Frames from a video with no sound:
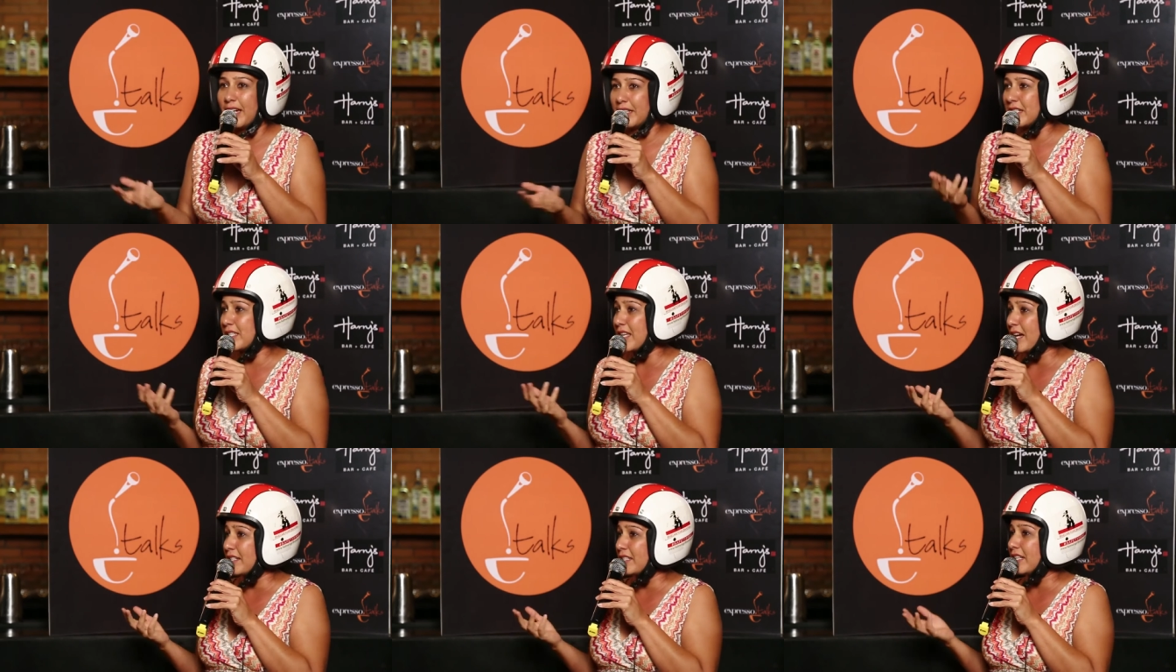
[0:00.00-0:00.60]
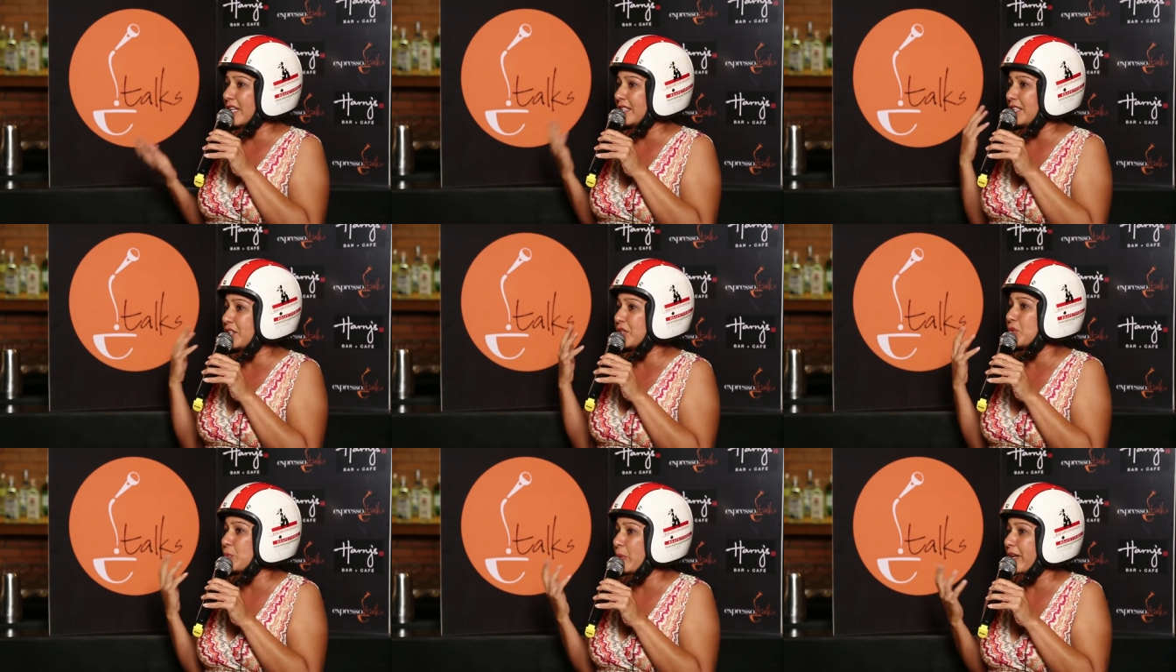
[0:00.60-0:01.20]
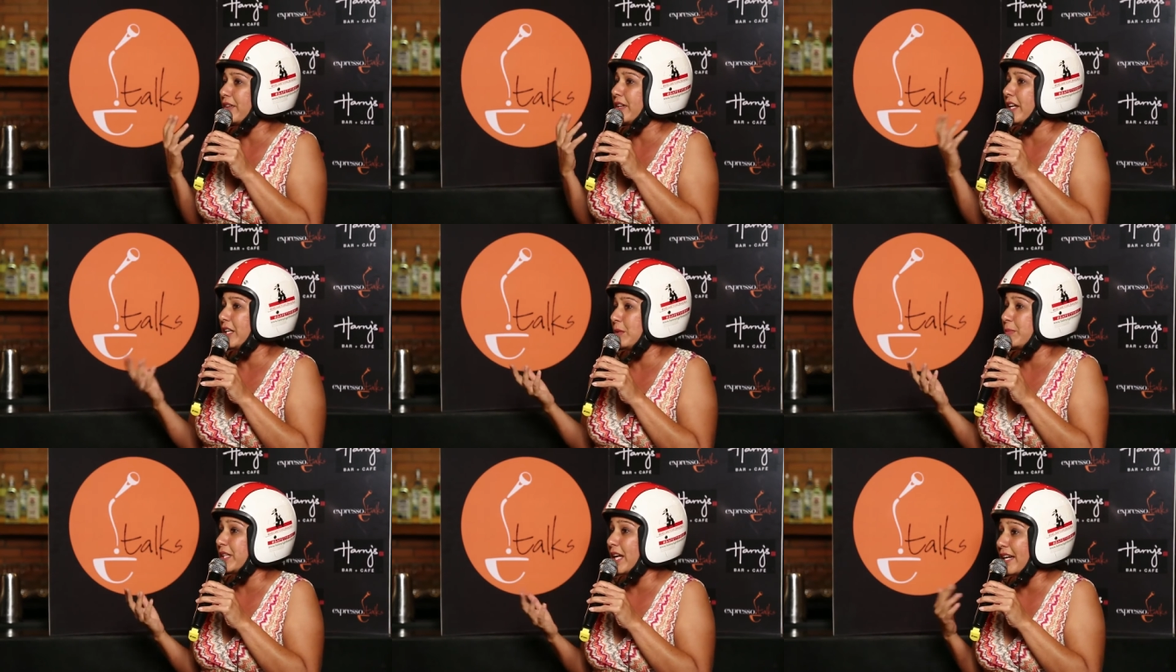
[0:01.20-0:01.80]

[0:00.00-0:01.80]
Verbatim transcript: I decided I needed to wear a helmet.